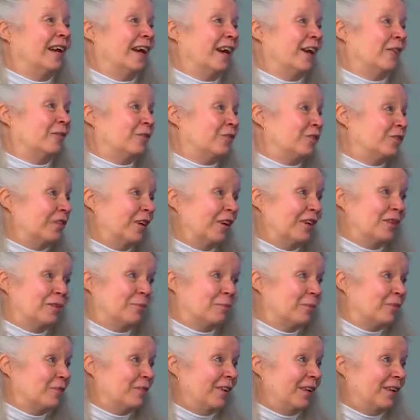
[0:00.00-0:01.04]
and we're trying to
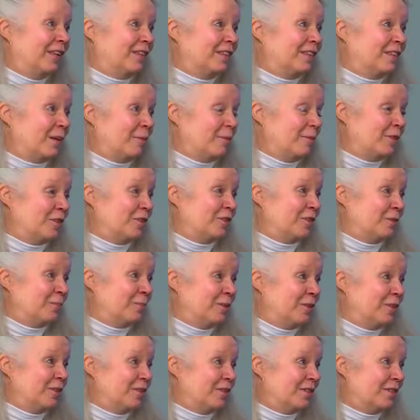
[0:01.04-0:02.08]
prevent substance
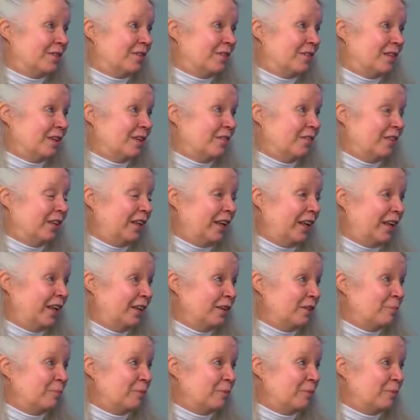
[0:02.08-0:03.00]
abuse in Sullivan County,